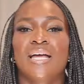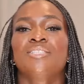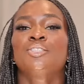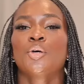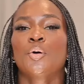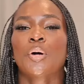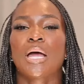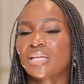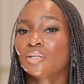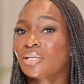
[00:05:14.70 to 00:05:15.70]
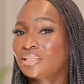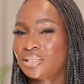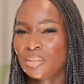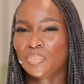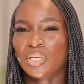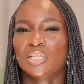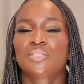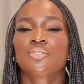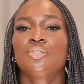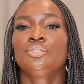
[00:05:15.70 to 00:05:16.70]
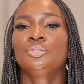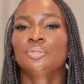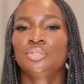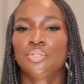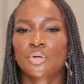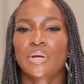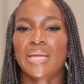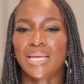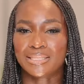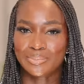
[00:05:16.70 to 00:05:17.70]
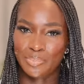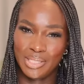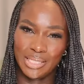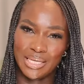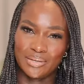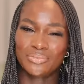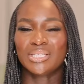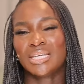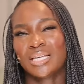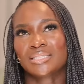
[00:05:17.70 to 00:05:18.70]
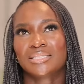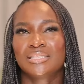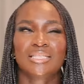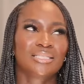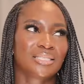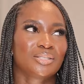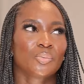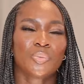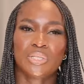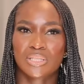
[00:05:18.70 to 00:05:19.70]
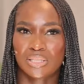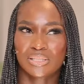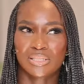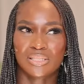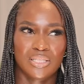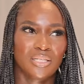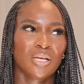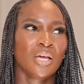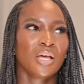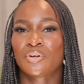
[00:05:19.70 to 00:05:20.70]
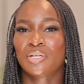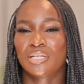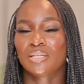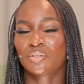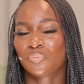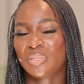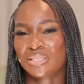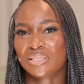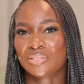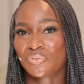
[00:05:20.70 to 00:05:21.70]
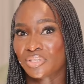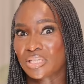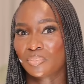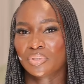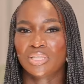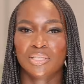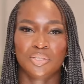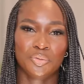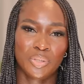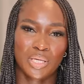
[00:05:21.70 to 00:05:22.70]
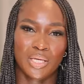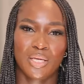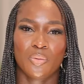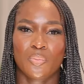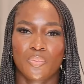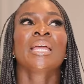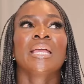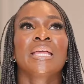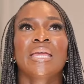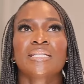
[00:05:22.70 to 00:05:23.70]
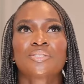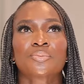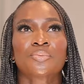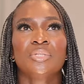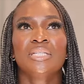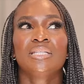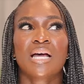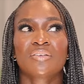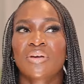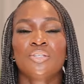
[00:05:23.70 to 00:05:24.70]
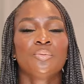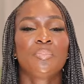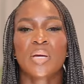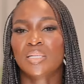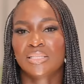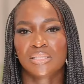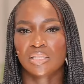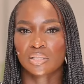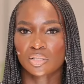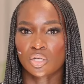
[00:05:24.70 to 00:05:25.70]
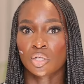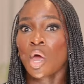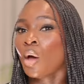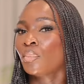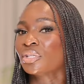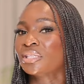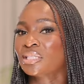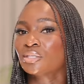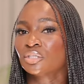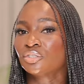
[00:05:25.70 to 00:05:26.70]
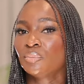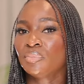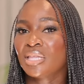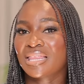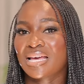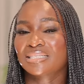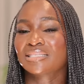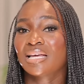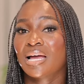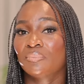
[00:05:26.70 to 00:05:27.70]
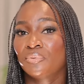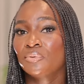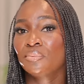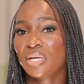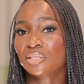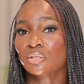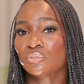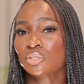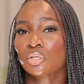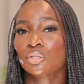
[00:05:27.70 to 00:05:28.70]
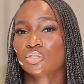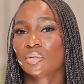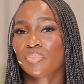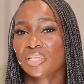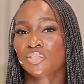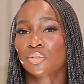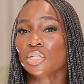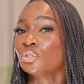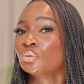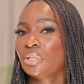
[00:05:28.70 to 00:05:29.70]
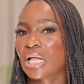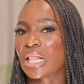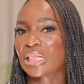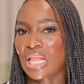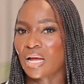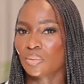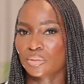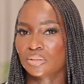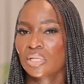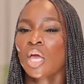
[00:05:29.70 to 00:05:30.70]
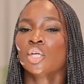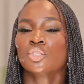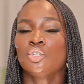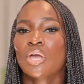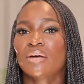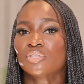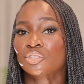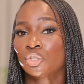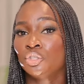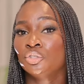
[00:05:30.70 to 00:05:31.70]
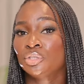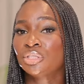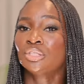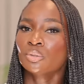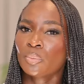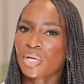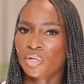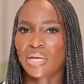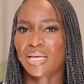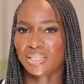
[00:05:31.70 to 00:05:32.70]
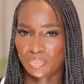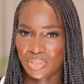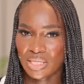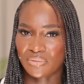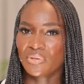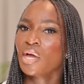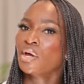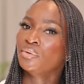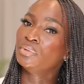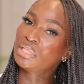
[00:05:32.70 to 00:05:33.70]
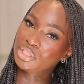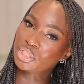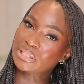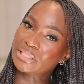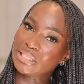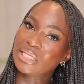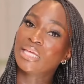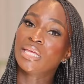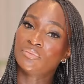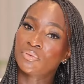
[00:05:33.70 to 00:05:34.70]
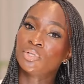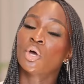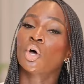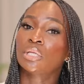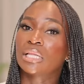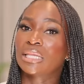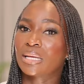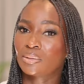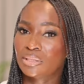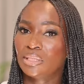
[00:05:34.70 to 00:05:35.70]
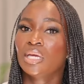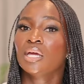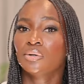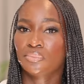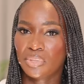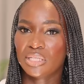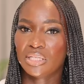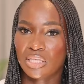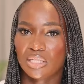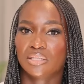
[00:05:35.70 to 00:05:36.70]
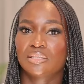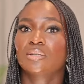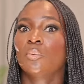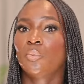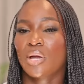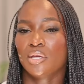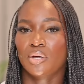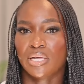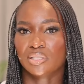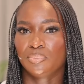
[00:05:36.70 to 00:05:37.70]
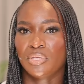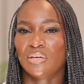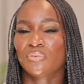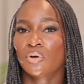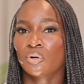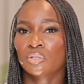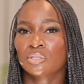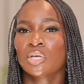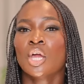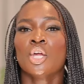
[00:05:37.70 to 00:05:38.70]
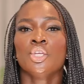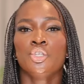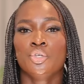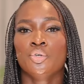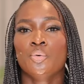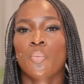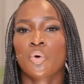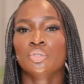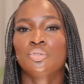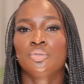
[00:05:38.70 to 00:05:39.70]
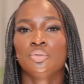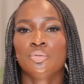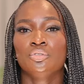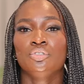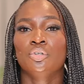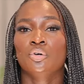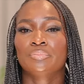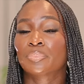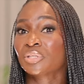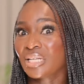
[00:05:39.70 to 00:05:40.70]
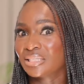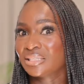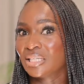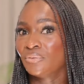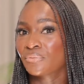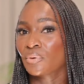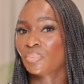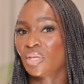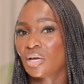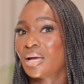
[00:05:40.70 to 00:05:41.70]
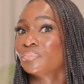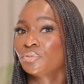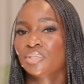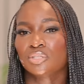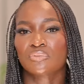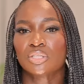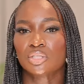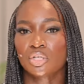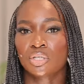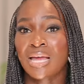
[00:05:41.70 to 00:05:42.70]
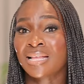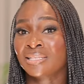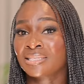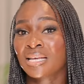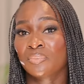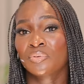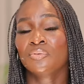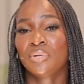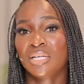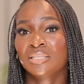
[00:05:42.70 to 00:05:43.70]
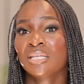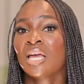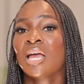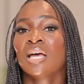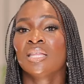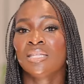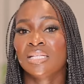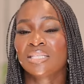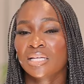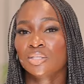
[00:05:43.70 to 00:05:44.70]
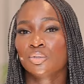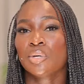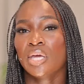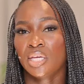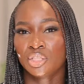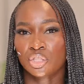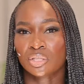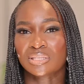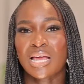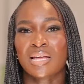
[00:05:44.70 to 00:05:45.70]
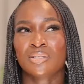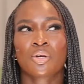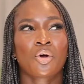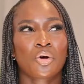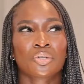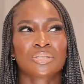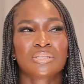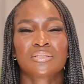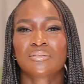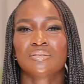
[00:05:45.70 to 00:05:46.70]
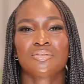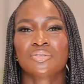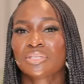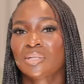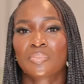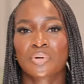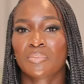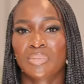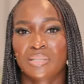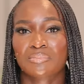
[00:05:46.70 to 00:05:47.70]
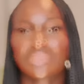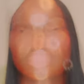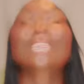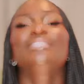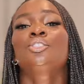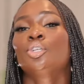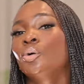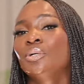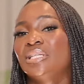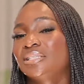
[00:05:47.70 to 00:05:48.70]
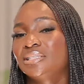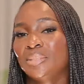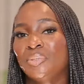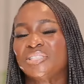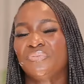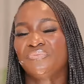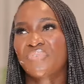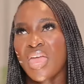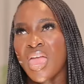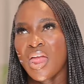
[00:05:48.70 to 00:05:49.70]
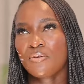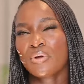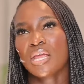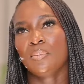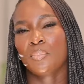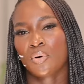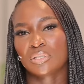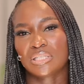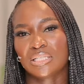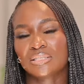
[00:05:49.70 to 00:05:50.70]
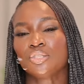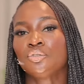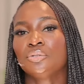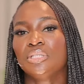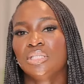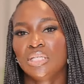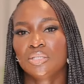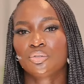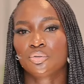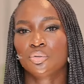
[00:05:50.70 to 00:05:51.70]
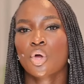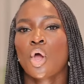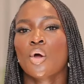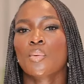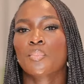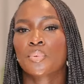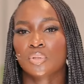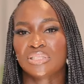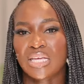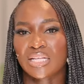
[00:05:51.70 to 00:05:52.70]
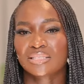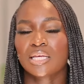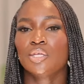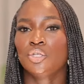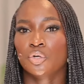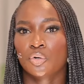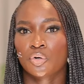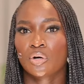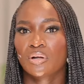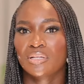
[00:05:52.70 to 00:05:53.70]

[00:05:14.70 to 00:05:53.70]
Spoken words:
And so another tip is to use your SPF. Yes, this is the winter season. For a lot of places, for example, in the UK, it gets really dark. In fact, you barely see the sun. But this does not mean that the harmful rays of the sun does not penetrate through the clouds. So you have to ensure you still wear your SPF religiously, even on cloudy, rainy days. Wear your SPF because you want to, you know, protect the skin from the harmful rays of the sun. And these harmful rays, they tend to age us and cause, you know, skin problems. And so this tip is very important. You need to protect your